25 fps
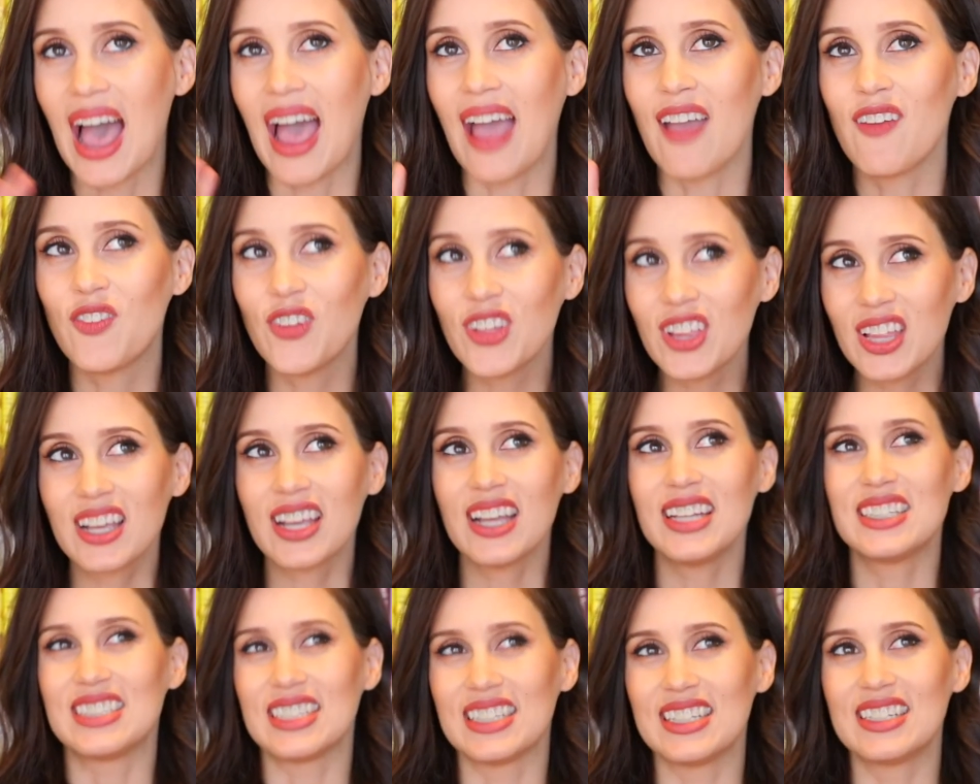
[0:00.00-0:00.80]
I feel
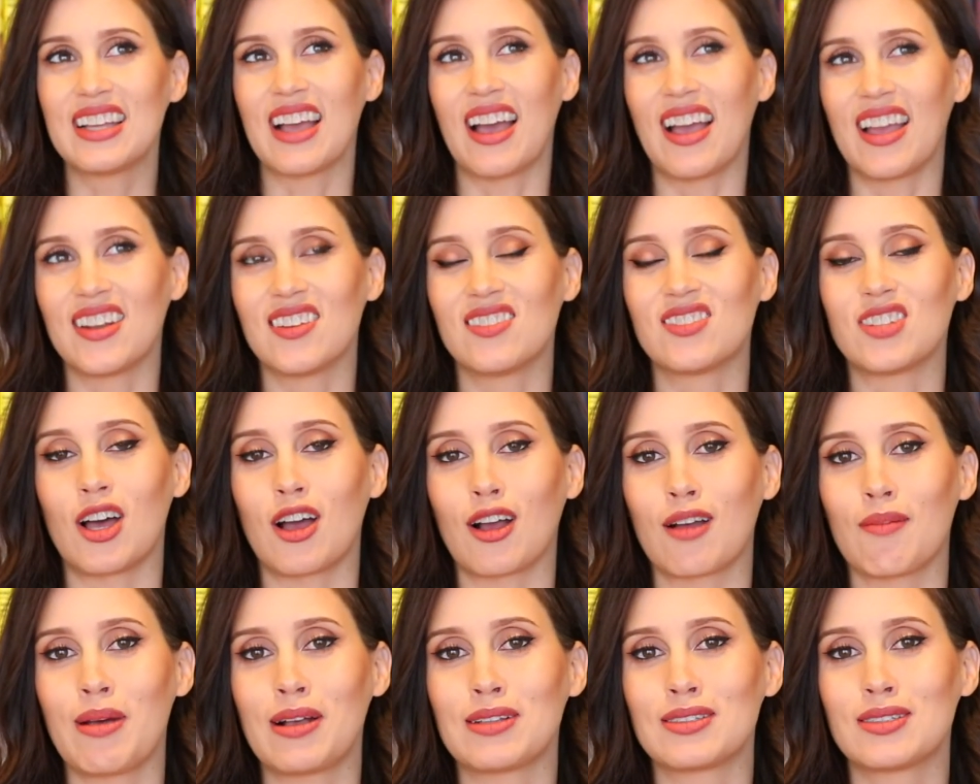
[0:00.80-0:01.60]
like I did kind of
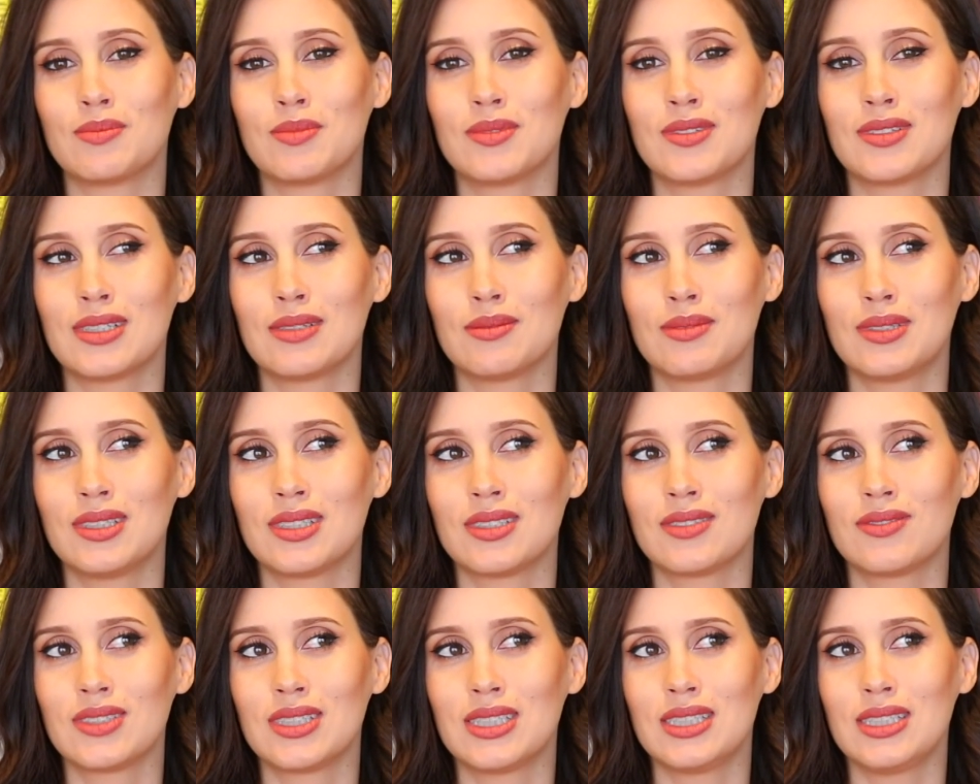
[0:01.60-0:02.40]
talk about some of them in
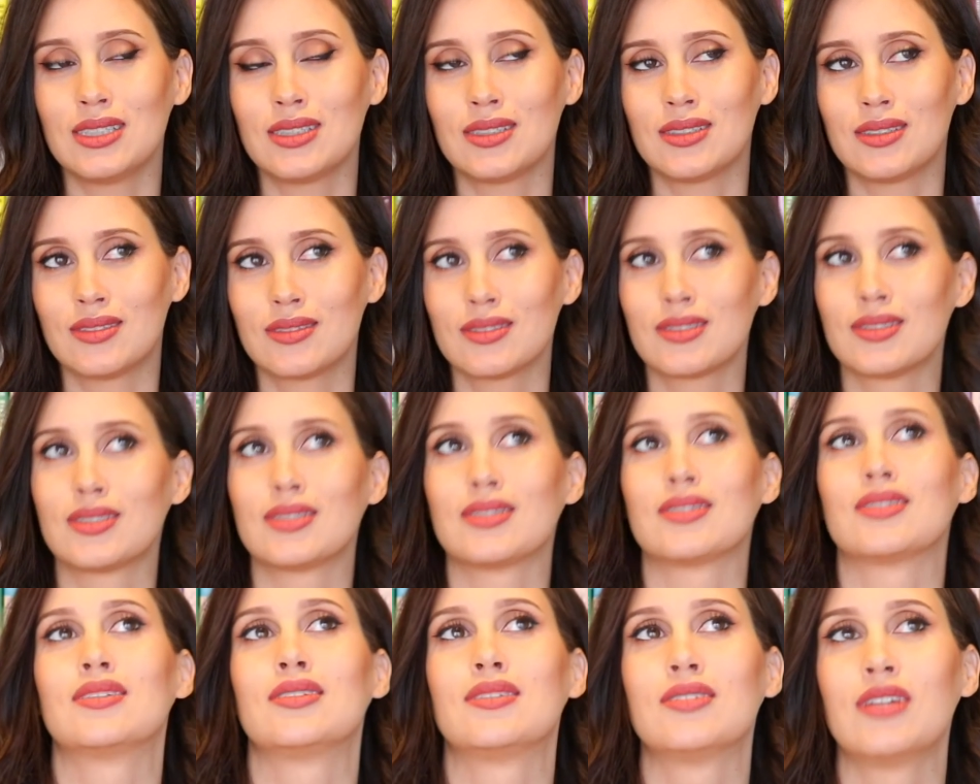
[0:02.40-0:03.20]
this video.
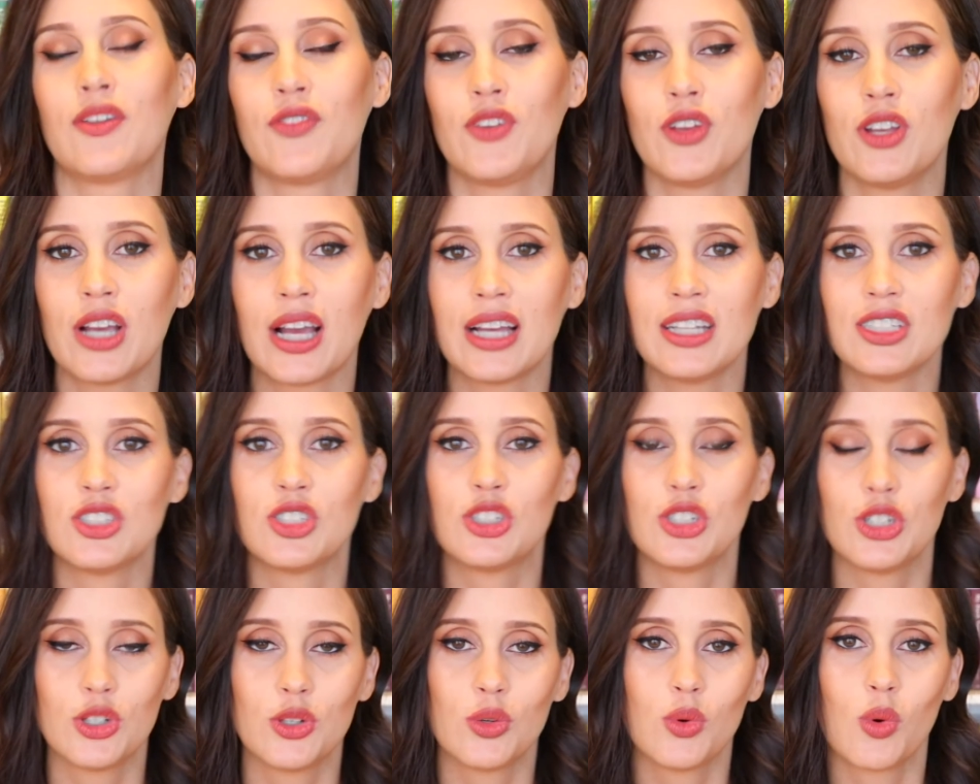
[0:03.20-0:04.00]
So if you guys
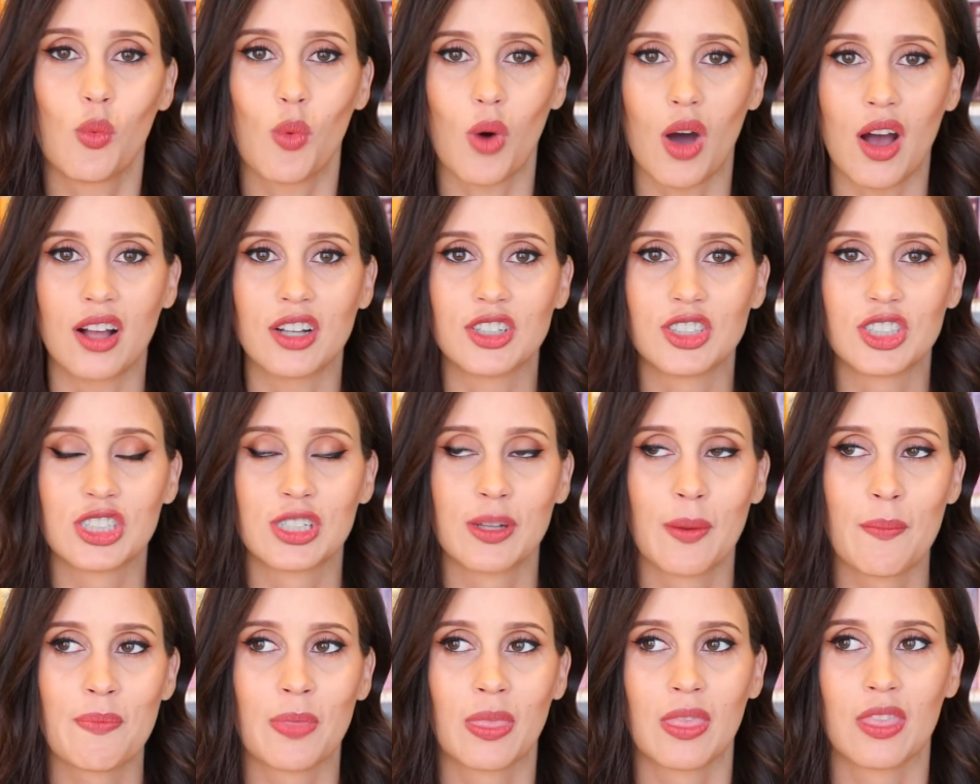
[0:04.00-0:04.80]
do
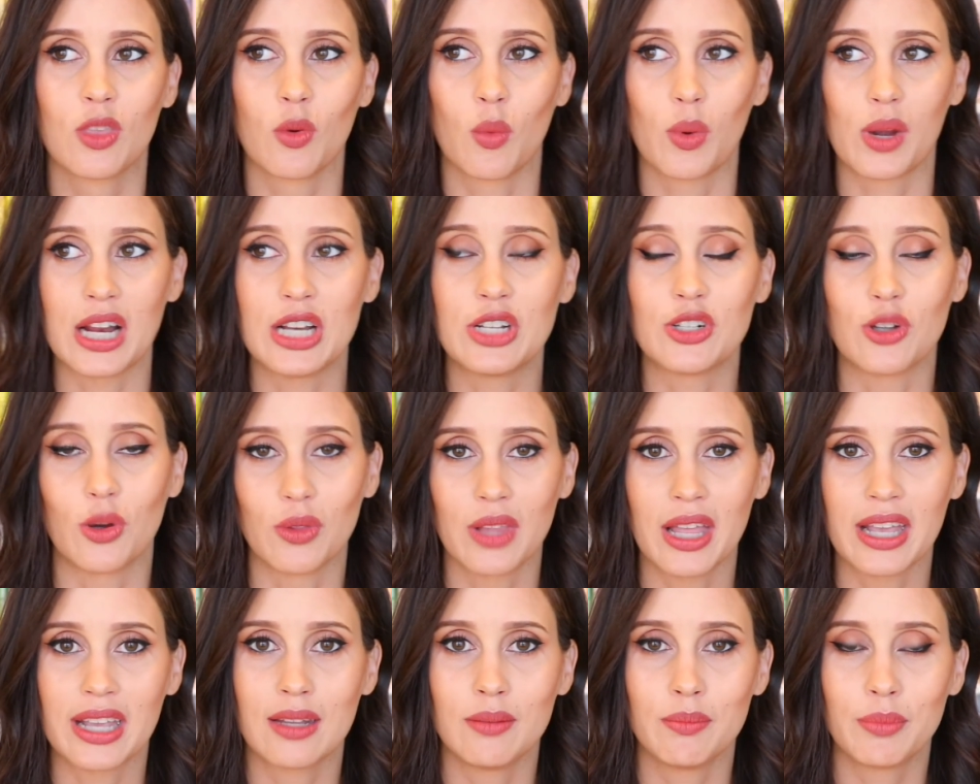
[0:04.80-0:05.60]
watch the What I
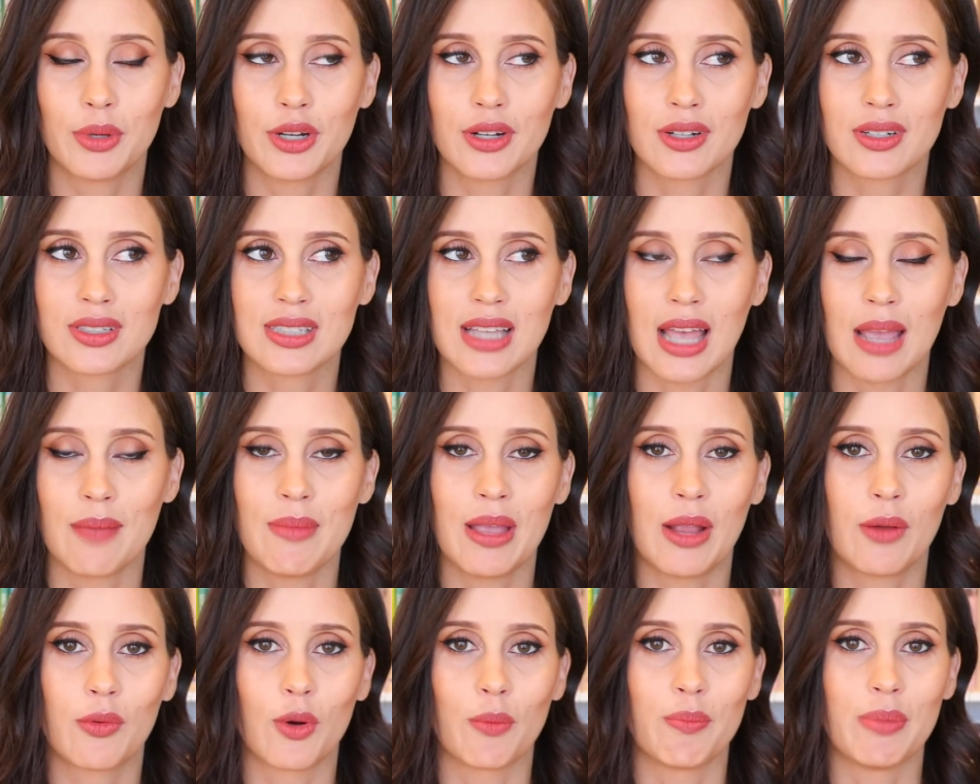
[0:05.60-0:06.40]
Don't Like in Books, I
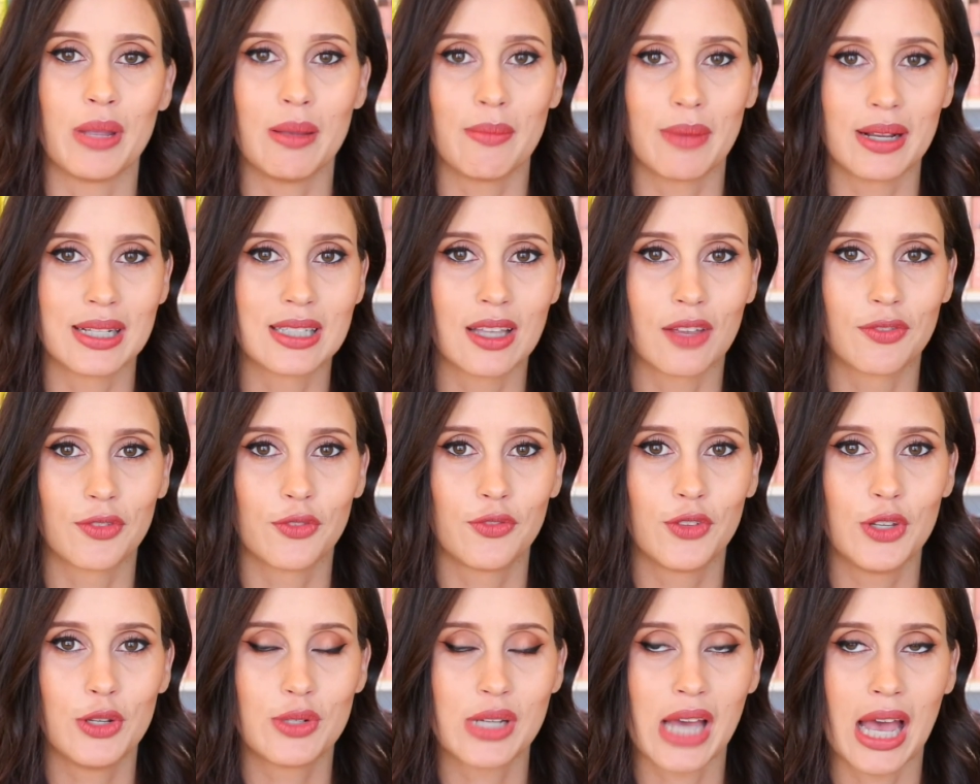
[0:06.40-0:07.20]
may repeat myself
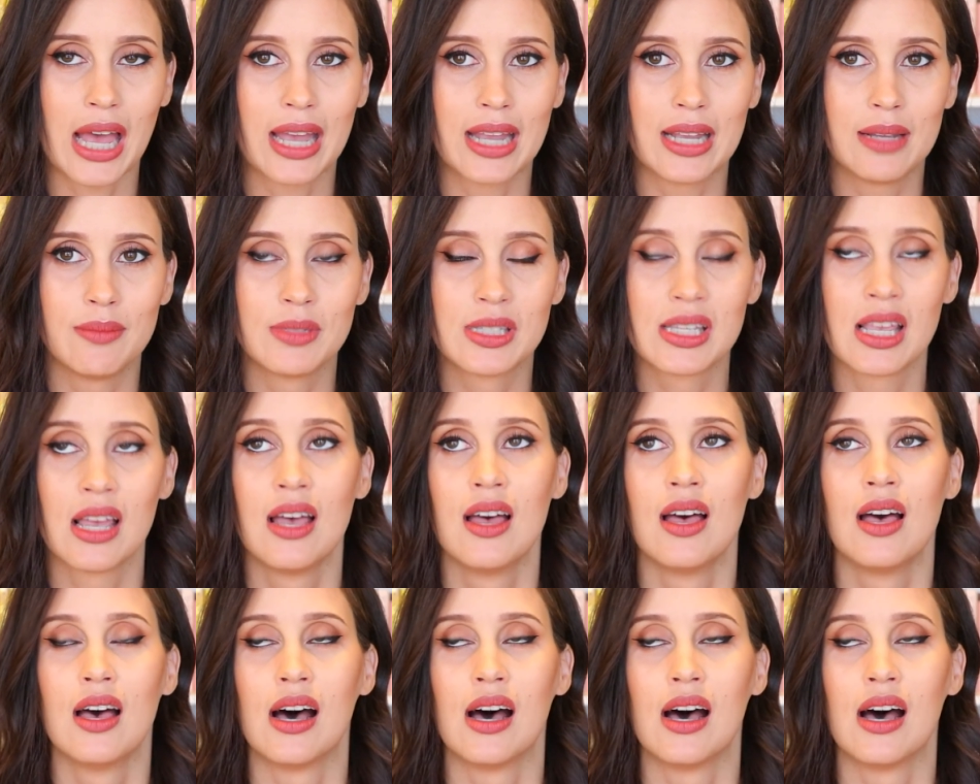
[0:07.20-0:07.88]
a few times.